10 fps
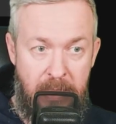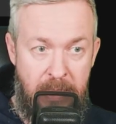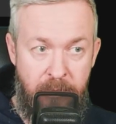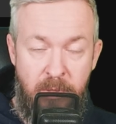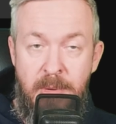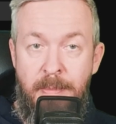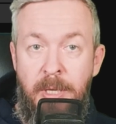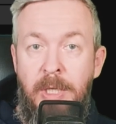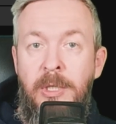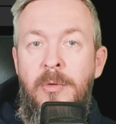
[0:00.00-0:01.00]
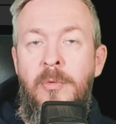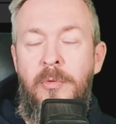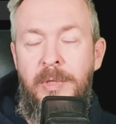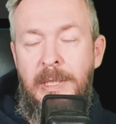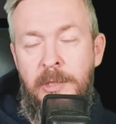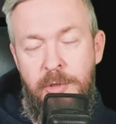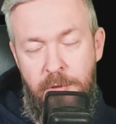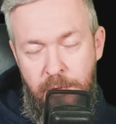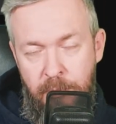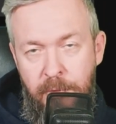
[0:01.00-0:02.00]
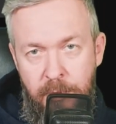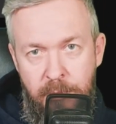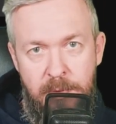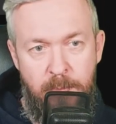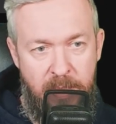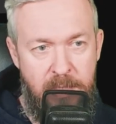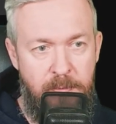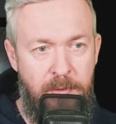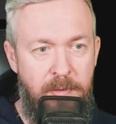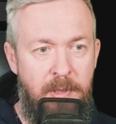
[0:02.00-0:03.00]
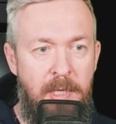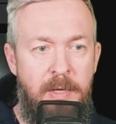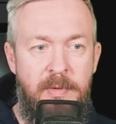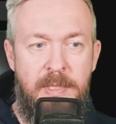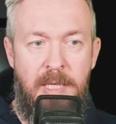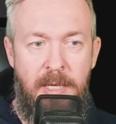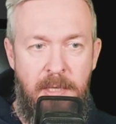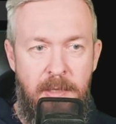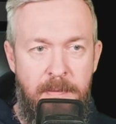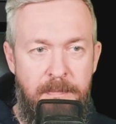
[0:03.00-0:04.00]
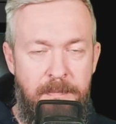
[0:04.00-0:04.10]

And remember, you really should use password. Click on sign in.